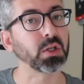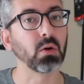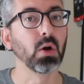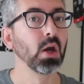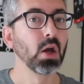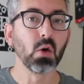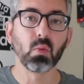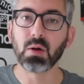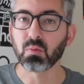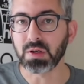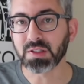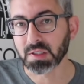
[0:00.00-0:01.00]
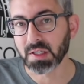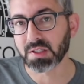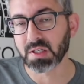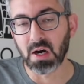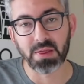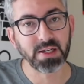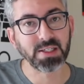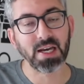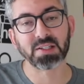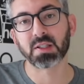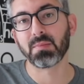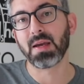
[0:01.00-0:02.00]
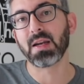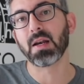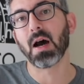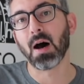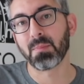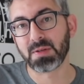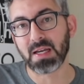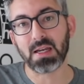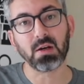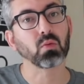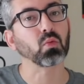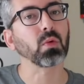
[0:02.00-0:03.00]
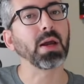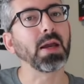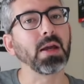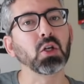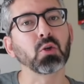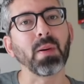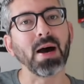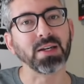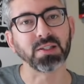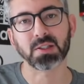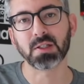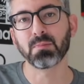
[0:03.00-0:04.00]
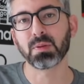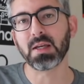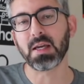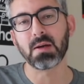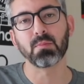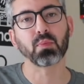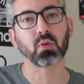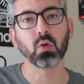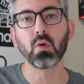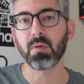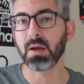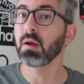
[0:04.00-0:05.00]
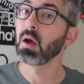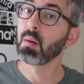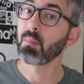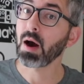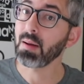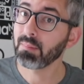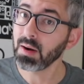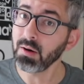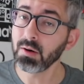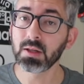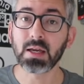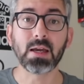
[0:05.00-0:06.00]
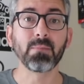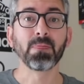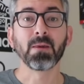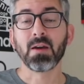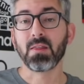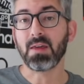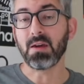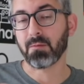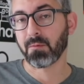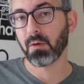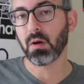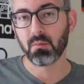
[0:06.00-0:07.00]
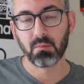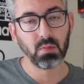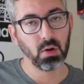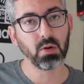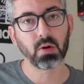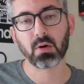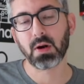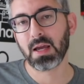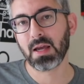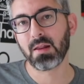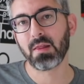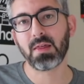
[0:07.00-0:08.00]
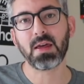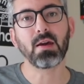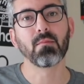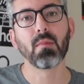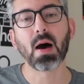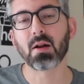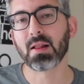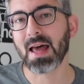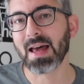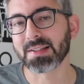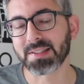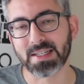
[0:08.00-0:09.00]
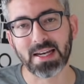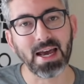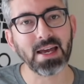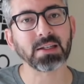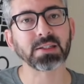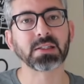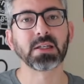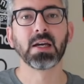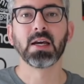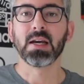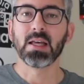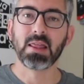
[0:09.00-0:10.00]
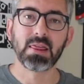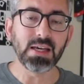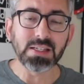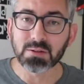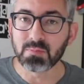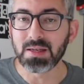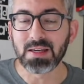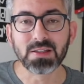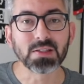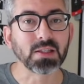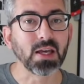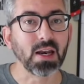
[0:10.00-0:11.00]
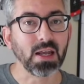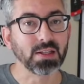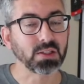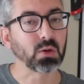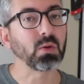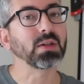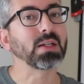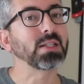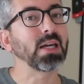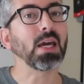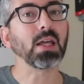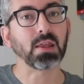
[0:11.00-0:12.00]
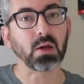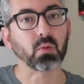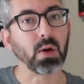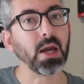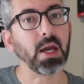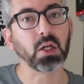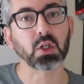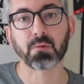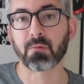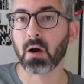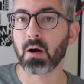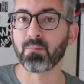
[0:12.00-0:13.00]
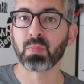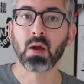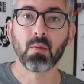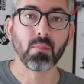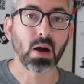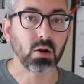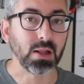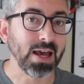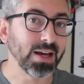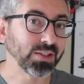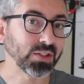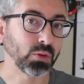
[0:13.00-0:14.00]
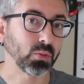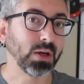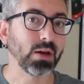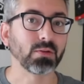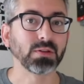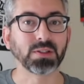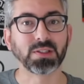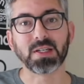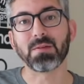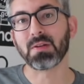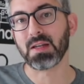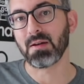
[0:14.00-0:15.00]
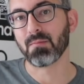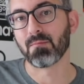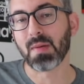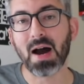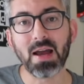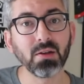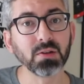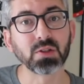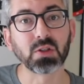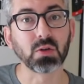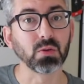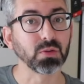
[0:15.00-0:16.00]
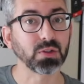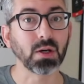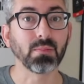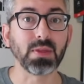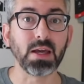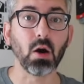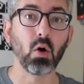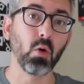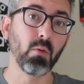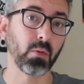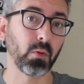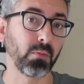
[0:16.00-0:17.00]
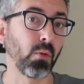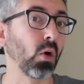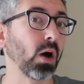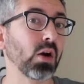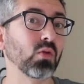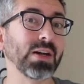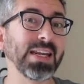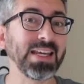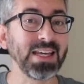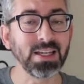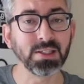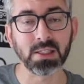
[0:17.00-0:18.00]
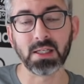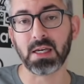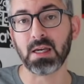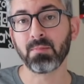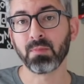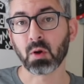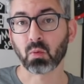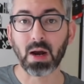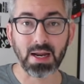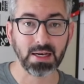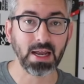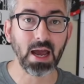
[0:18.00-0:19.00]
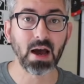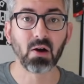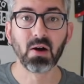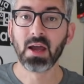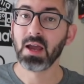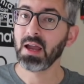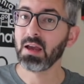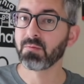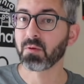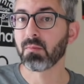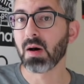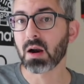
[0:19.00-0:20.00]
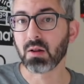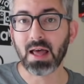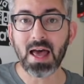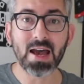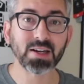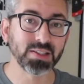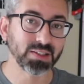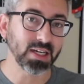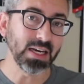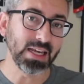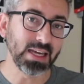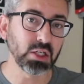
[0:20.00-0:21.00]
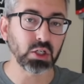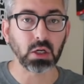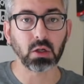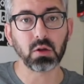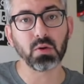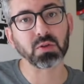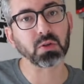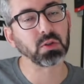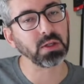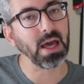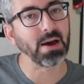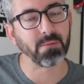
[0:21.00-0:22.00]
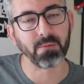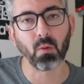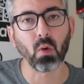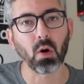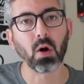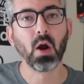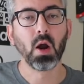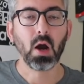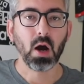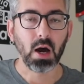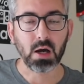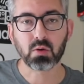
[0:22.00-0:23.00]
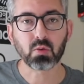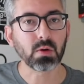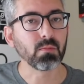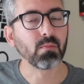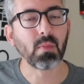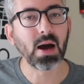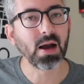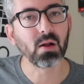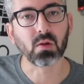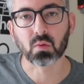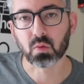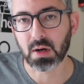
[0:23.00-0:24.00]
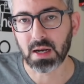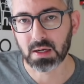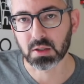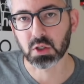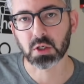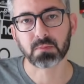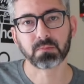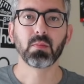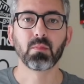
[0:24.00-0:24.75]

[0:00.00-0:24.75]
So we recently saw that Tesla made an update in range by simply improving primarily the front motor in the Model S and X. This means that it's going to take the range from Model S 370 miles to something over 400 easily right now. And for Model X, it's going to inch it closer to that 400 mile range.